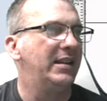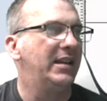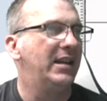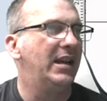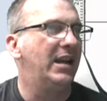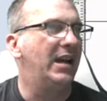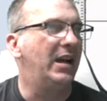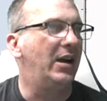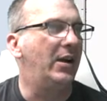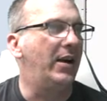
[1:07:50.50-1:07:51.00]

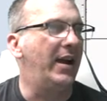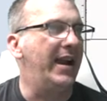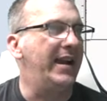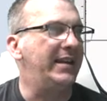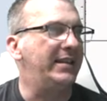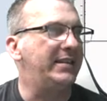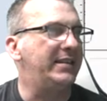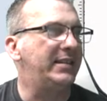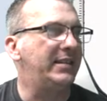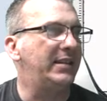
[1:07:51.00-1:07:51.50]
All
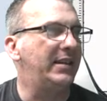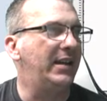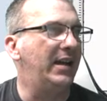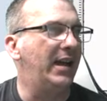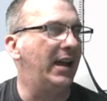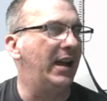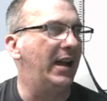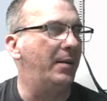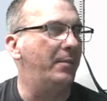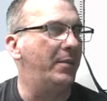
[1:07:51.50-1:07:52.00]
right.
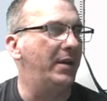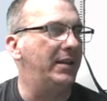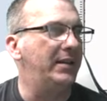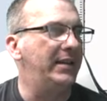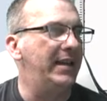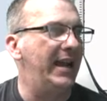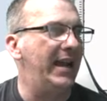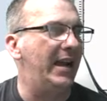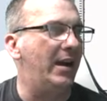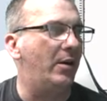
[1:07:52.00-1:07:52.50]

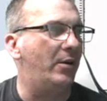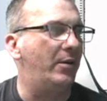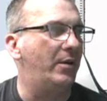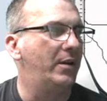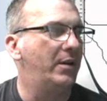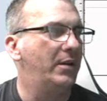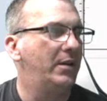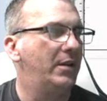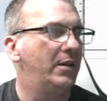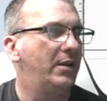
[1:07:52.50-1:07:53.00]
Now,
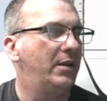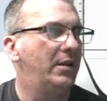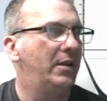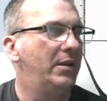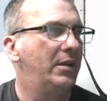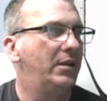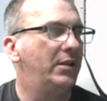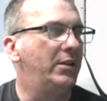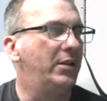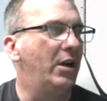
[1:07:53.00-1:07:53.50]

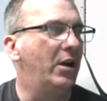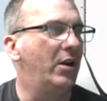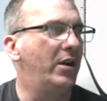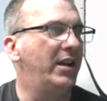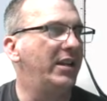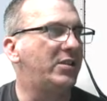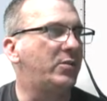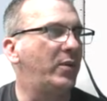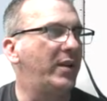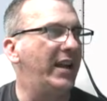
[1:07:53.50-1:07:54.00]

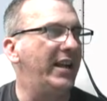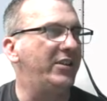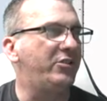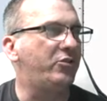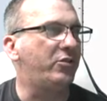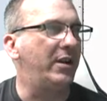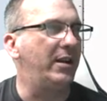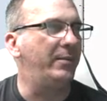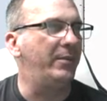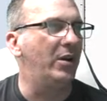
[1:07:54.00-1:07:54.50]
notice when I
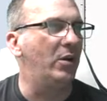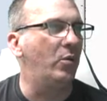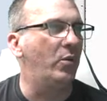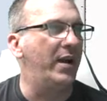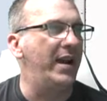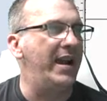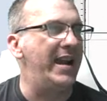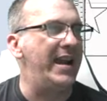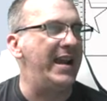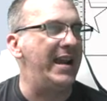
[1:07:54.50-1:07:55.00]
trimmed
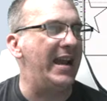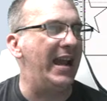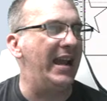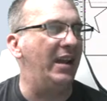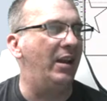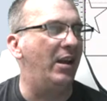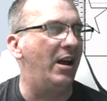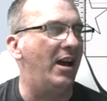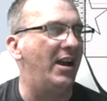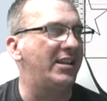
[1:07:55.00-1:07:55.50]
away, I
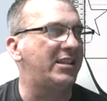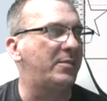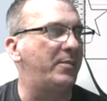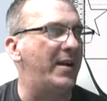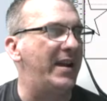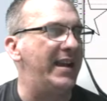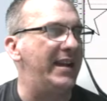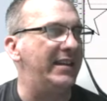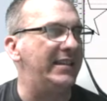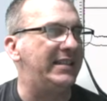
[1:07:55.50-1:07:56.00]
lost my
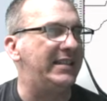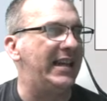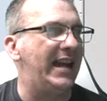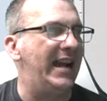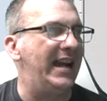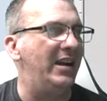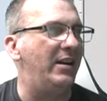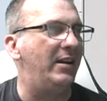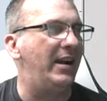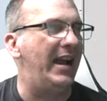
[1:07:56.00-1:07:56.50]

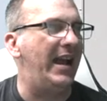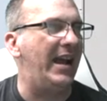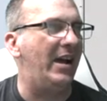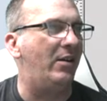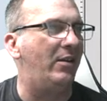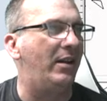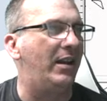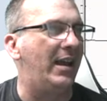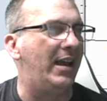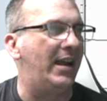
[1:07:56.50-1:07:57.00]
entire
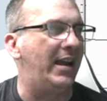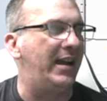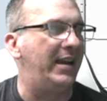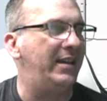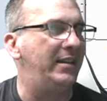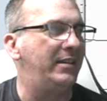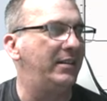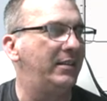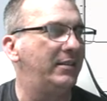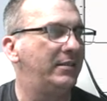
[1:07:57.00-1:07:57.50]

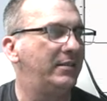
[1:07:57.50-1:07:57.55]
outline.